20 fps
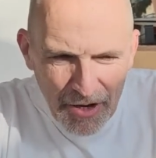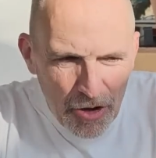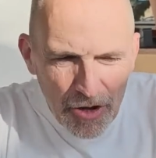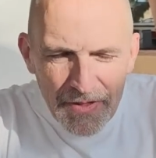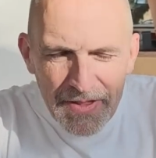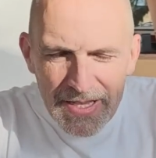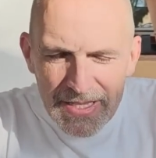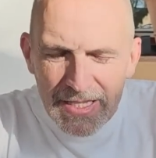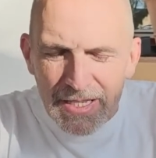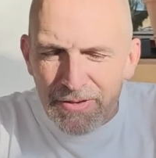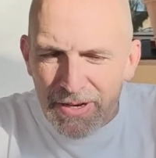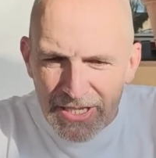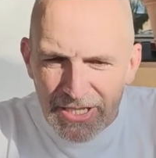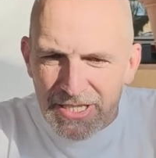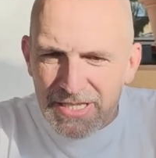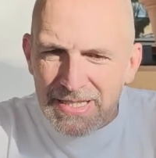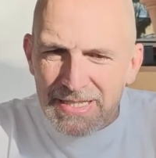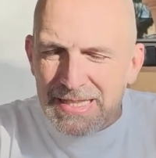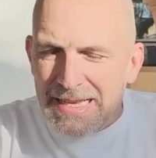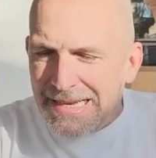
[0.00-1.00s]
all these
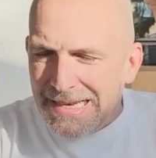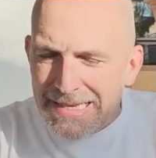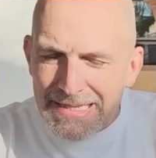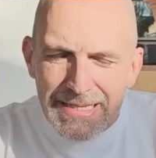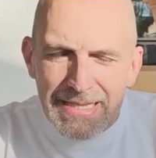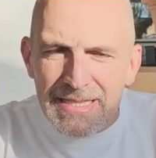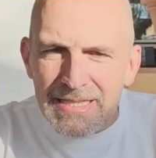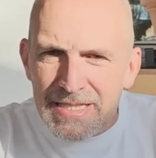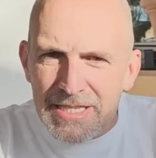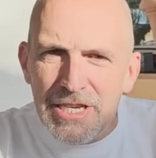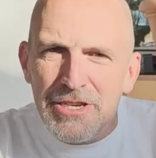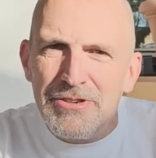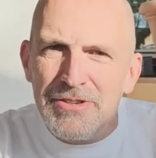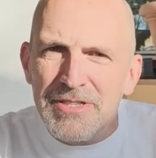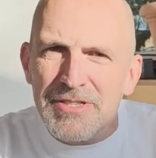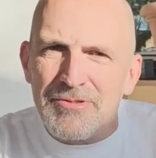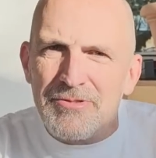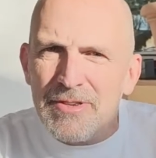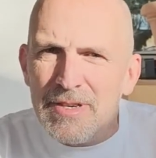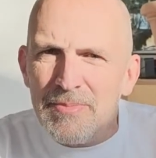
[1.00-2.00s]
questions like, is it a
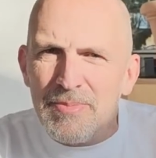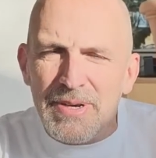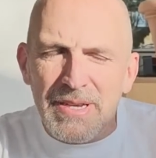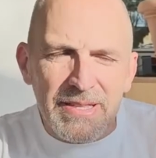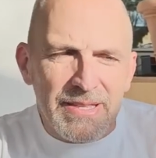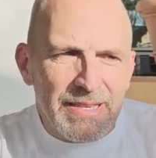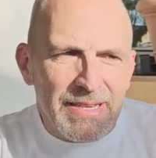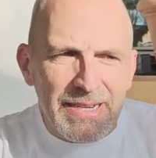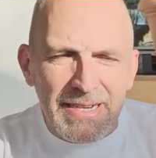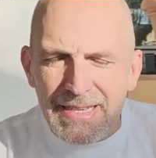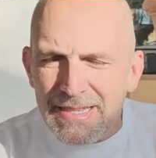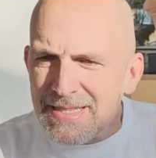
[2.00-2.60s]
serious rebreather?